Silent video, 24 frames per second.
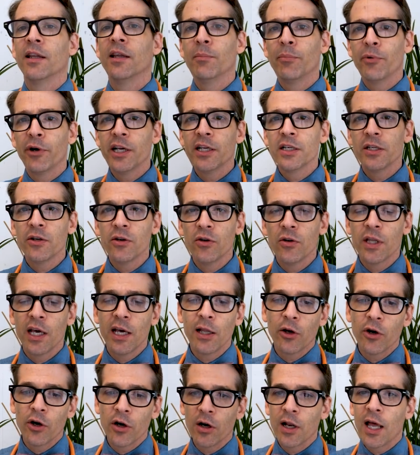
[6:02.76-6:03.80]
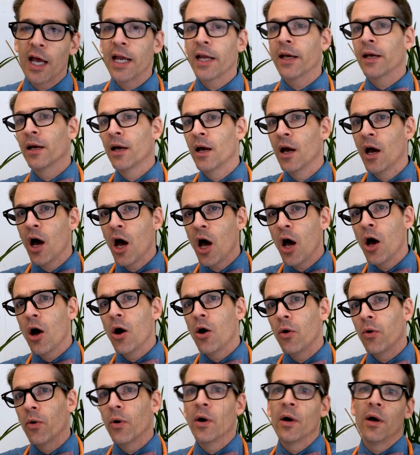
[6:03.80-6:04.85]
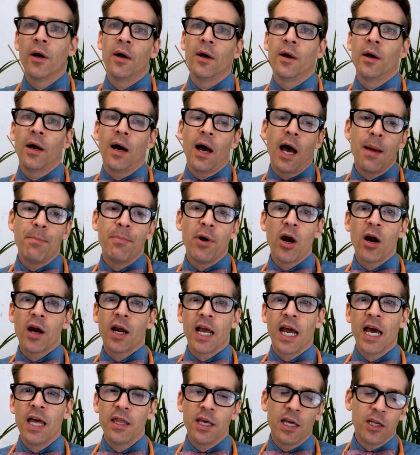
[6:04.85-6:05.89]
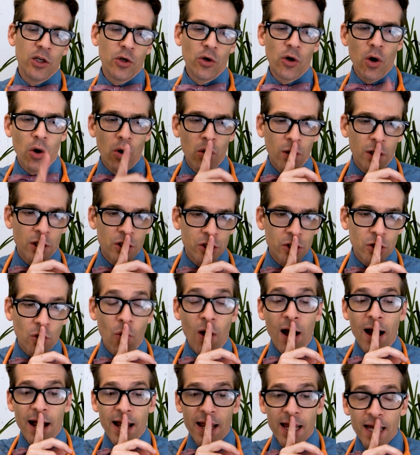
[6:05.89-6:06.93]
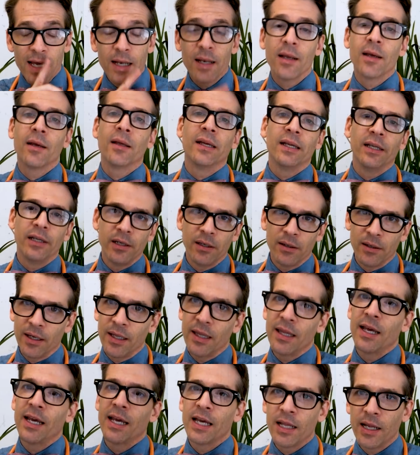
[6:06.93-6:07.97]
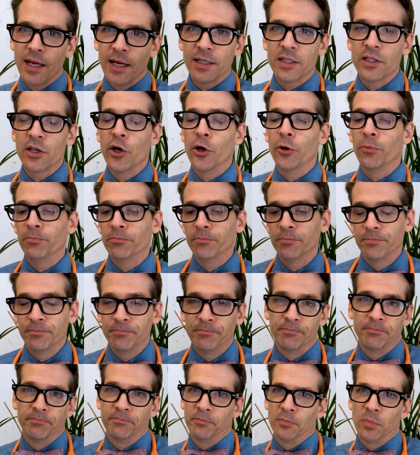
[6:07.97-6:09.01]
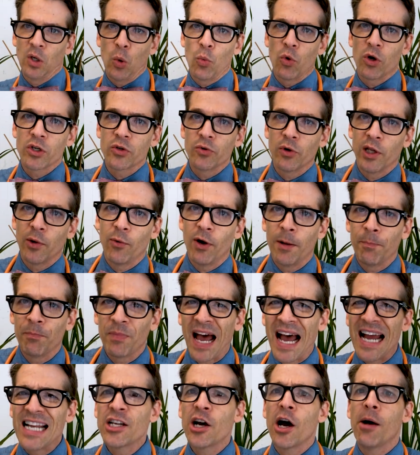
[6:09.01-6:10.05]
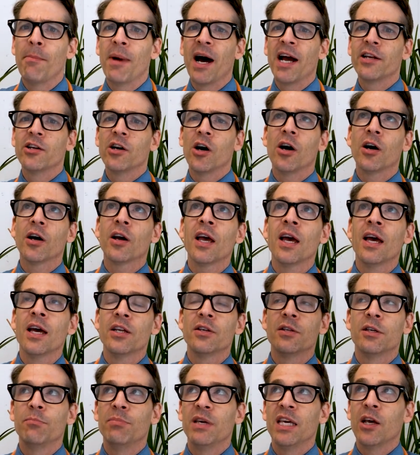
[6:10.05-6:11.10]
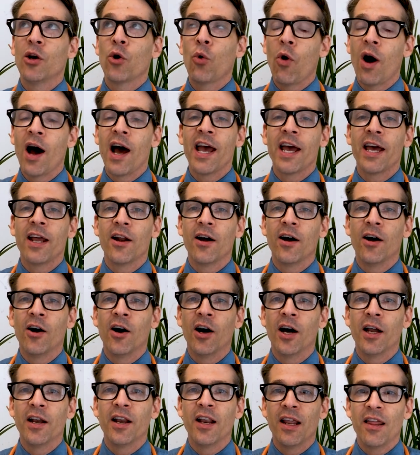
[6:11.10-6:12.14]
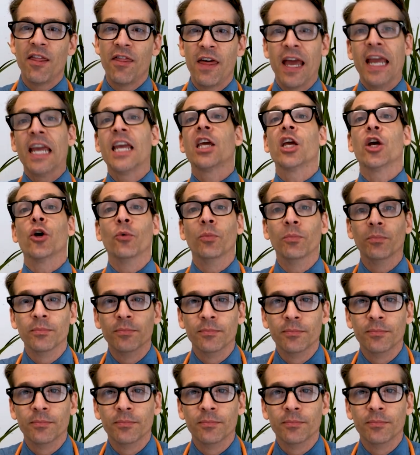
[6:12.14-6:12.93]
then pretty soon they learn like, oh, I bark, and then you go, quiet, and they get it. So works really well. I taught my dog to be quiet on thank you.